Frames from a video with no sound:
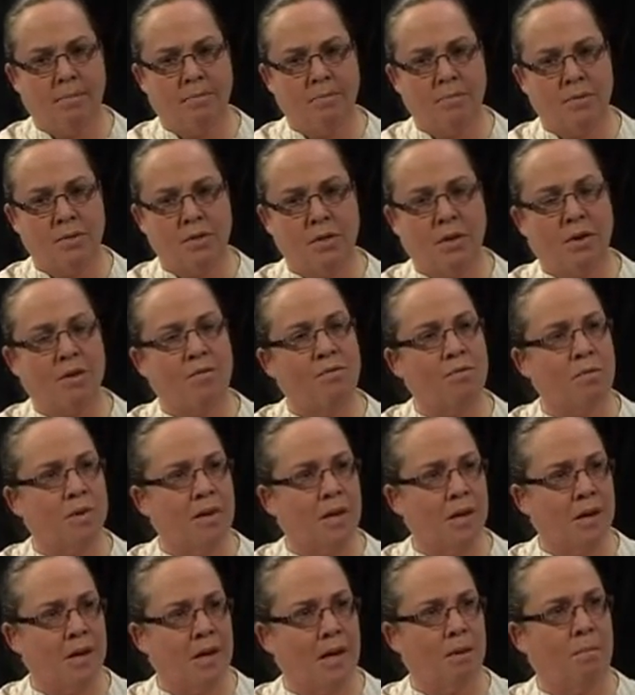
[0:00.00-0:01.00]
So if we
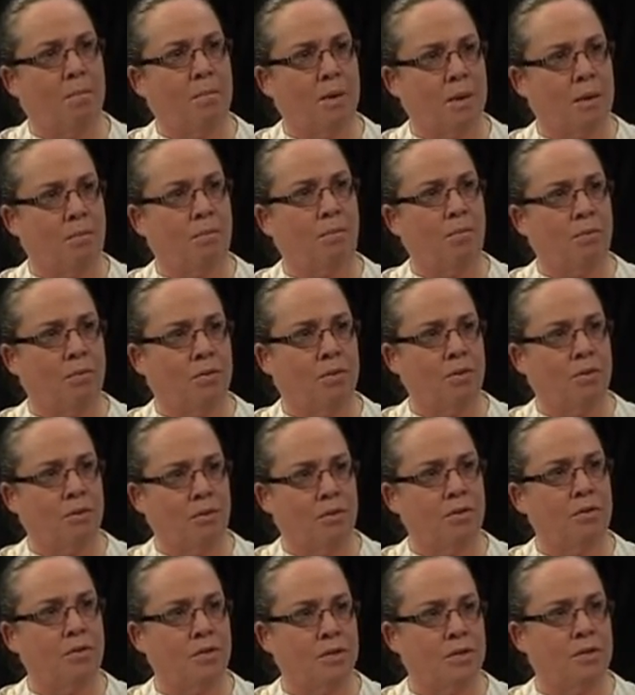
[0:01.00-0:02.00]
can get people
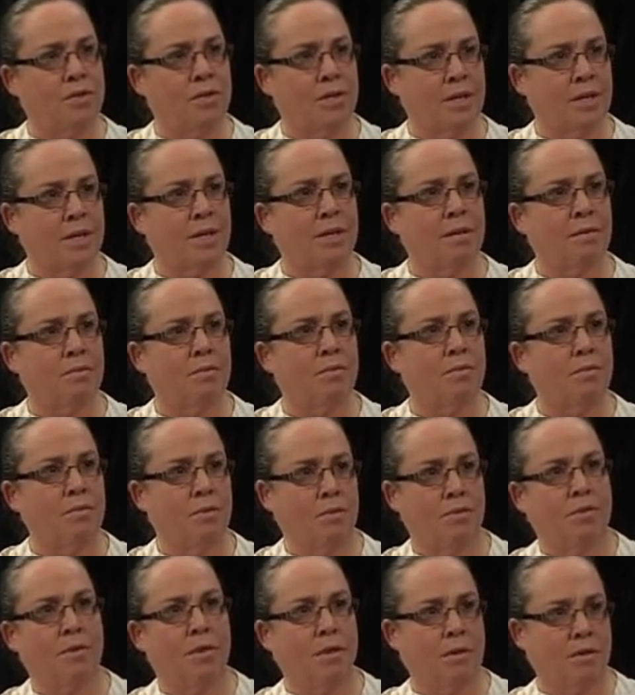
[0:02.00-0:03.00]
to see them,
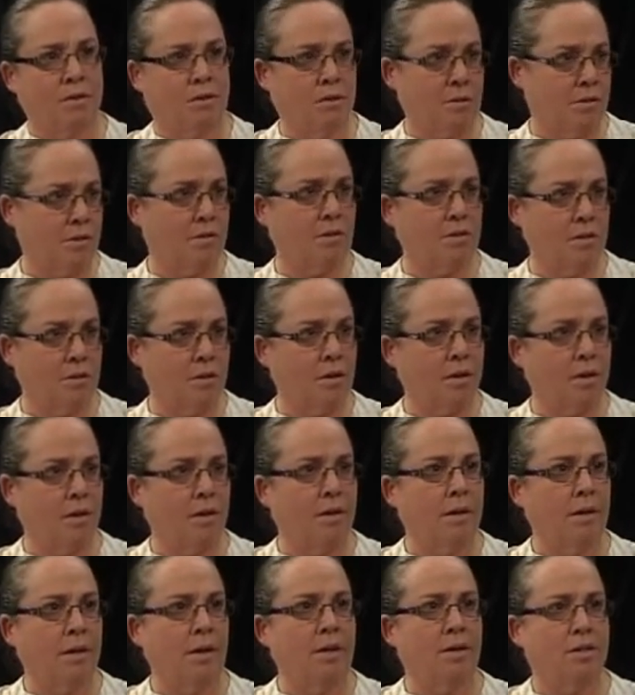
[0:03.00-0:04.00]
to
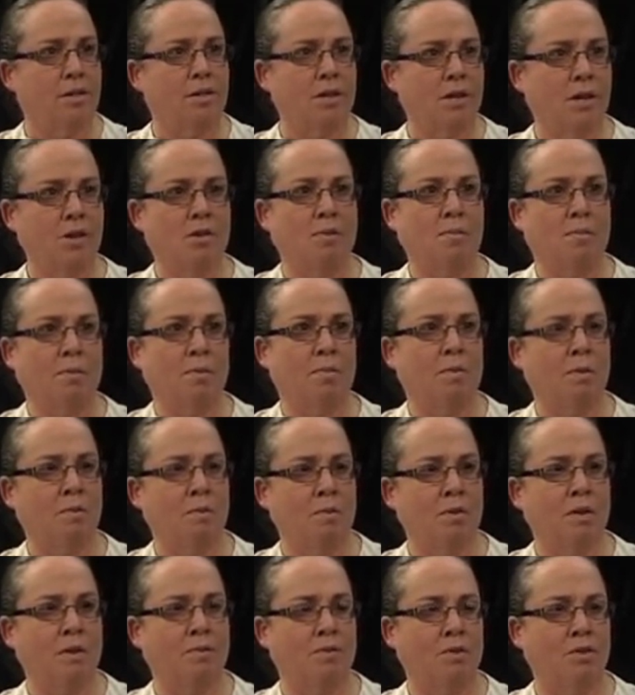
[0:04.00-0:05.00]
help them with
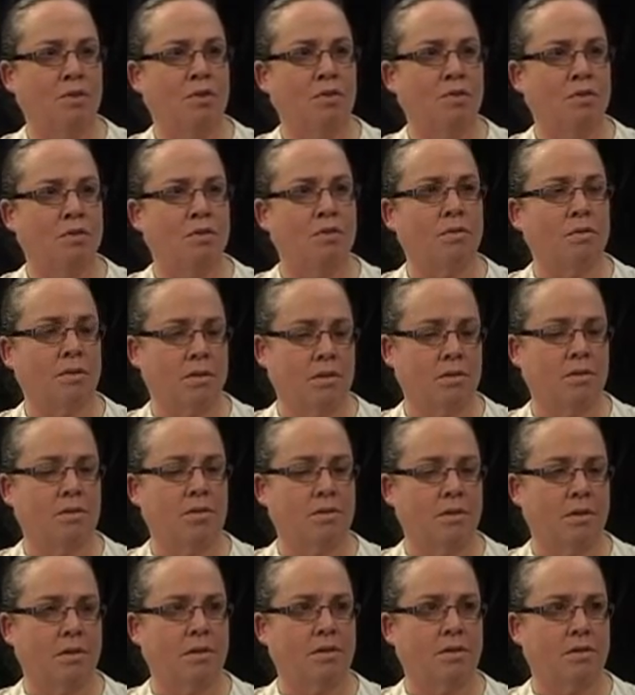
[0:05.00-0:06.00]
what they've got to do,
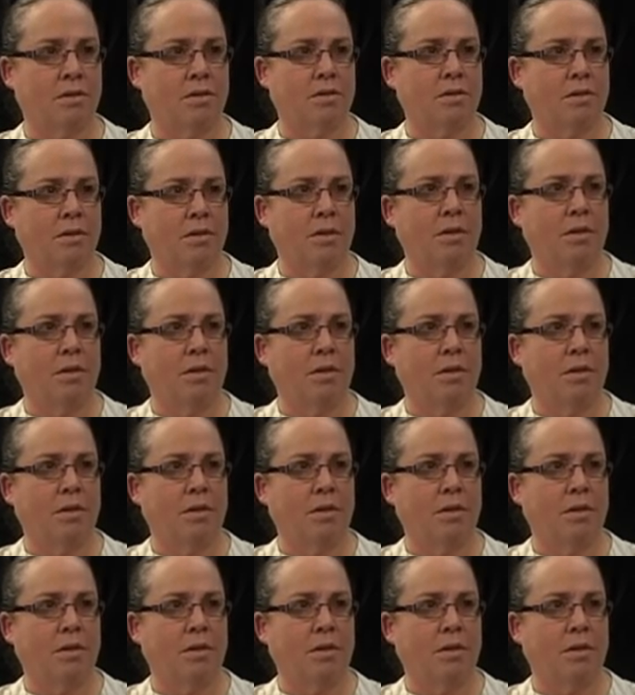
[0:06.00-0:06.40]
it's